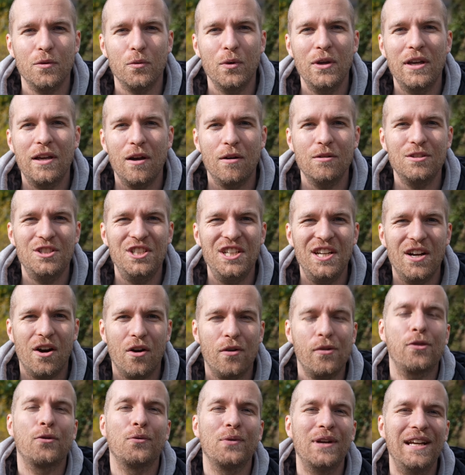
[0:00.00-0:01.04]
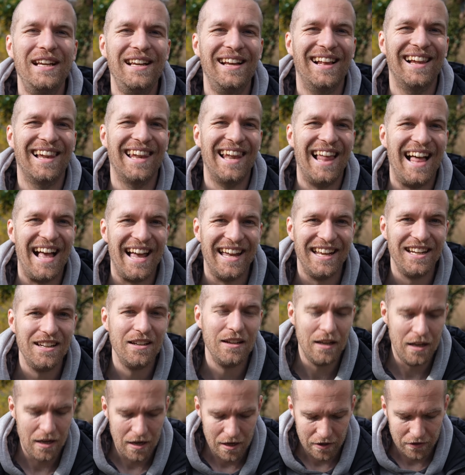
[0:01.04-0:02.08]
Ricoh GR3 line.
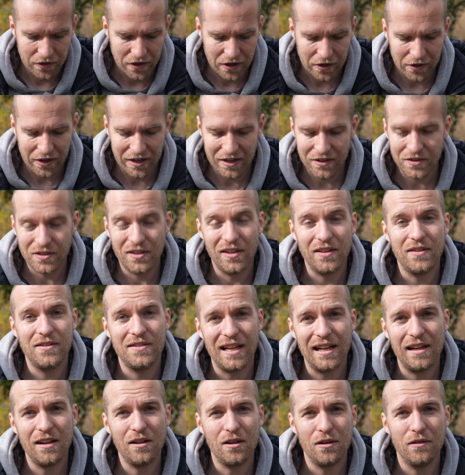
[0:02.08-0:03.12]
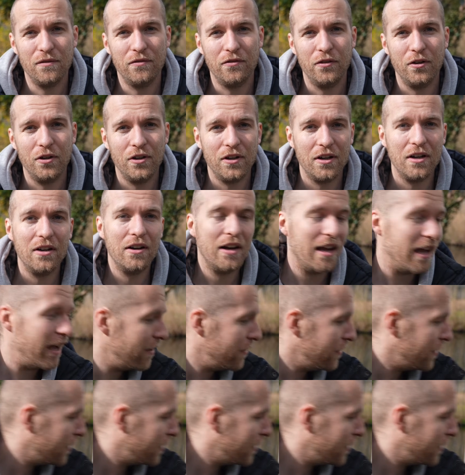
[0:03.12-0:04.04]
There is the teleconverter and